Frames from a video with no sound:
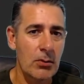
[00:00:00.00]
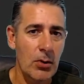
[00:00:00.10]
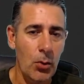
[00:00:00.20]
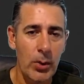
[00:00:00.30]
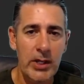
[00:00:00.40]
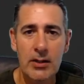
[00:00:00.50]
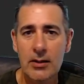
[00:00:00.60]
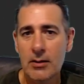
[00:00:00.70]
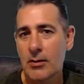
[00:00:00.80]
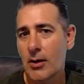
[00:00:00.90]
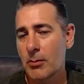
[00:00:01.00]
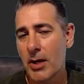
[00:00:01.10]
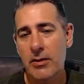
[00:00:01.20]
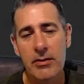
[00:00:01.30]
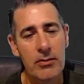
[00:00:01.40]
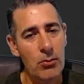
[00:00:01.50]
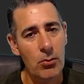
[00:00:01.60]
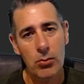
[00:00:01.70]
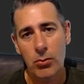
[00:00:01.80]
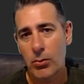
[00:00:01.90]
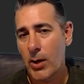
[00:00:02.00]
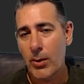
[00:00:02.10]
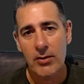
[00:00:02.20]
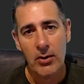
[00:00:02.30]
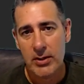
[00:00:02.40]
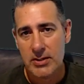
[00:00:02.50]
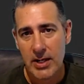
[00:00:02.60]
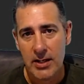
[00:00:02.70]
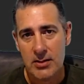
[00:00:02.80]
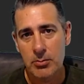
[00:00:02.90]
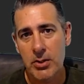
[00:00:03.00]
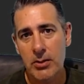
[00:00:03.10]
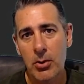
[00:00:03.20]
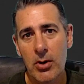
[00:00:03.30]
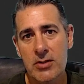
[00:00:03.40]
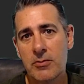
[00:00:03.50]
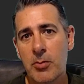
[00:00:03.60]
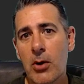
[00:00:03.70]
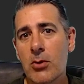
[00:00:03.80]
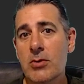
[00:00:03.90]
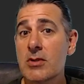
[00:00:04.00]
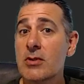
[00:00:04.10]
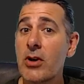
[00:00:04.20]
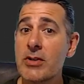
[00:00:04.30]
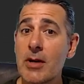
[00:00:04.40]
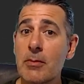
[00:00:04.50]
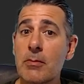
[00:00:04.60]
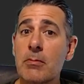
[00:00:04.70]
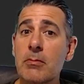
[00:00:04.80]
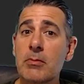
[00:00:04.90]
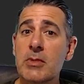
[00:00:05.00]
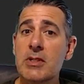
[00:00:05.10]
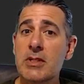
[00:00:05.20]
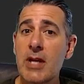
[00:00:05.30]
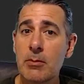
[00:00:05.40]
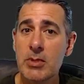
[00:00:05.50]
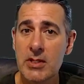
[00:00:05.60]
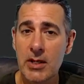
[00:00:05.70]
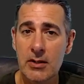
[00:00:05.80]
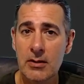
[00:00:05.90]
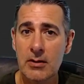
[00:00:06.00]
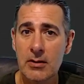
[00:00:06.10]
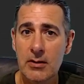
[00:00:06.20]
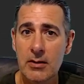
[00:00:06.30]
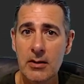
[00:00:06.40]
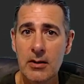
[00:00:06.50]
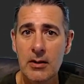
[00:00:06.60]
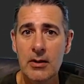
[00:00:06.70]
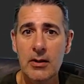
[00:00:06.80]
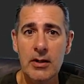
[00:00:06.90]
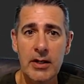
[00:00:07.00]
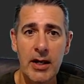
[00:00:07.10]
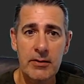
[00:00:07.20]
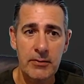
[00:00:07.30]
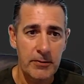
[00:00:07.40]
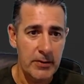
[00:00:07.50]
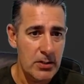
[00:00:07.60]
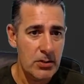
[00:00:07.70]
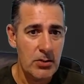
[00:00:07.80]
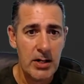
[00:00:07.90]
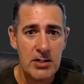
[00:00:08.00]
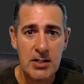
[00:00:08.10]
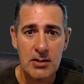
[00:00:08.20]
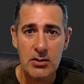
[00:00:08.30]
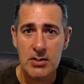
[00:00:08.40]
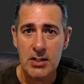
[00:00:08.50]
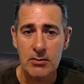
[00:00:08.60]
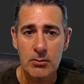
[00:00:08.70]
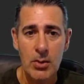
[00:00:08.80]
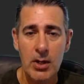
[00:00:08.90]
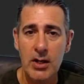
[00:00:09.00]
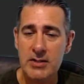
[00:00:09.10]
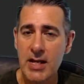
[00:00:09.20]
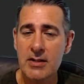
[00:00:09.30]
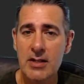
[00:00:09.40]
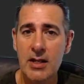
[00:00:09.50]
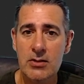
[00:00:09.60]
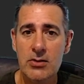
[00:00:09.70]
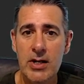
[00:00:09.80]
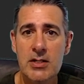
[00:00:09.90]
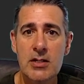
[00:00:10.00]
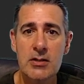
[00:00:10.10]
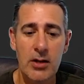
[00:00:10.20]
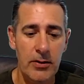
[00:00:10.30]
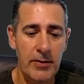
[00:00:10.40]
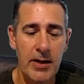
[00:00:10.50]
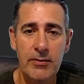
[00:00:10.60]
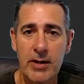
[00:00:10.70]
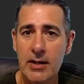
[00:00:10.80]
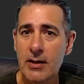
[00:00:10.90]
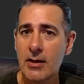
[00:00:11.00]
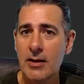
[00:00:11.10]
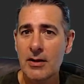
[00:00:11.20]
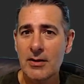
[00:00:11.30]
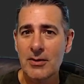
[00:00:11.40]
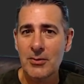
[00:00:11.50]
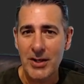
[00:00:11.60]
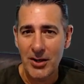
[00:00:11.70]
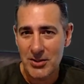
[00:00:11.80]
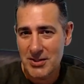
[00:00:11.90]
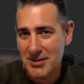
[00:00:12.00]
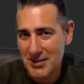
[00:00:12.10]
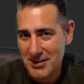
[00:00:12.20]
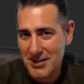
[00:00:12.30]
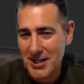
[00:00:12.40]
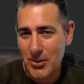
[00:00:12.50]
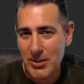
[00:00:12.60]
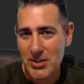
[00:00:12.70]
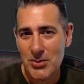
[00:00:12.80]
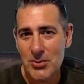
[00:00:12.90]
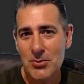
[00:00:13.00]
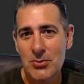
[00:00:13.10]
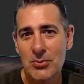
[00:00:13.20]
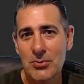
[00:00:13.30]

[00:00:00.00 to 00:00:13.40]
a week, a month, however long it takes, but the price of Pulse goes up 10%. Okay, for this strategy, you're using a 10-10 strategy. So for we're going to set our initial